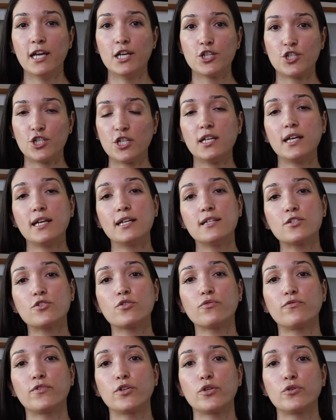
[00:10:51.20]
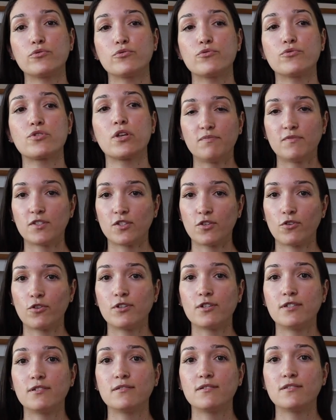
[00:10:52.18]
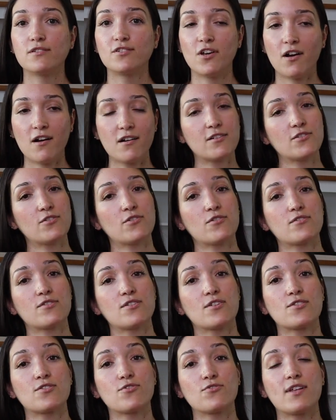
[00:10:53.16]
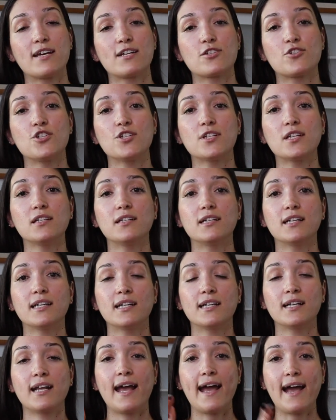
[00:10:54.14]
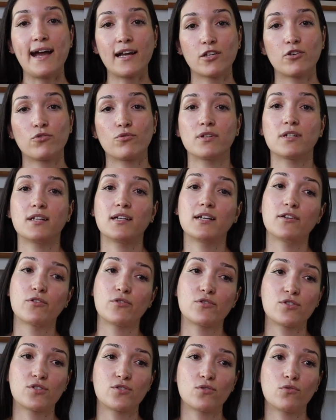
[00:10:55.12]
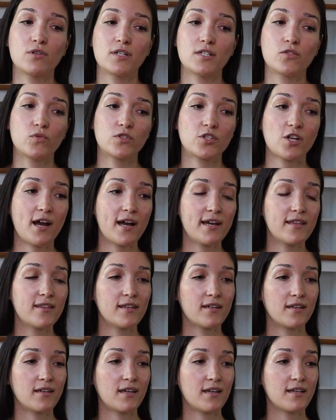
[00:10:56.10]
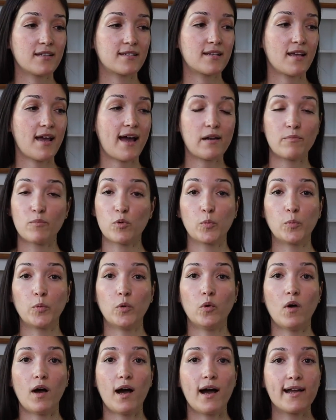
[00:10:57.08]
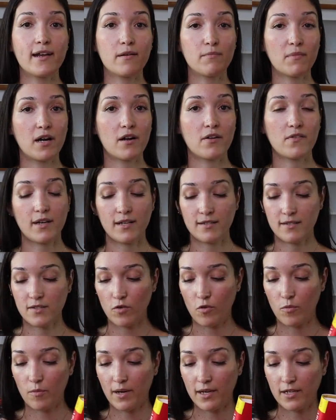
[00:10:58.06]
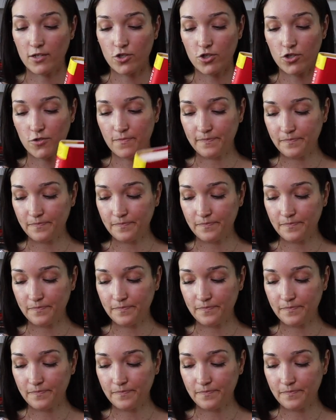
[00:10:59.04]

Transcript: she interviews certain doctors so that she can get it accurate in her stories, which I think is admirable. I admire that so much.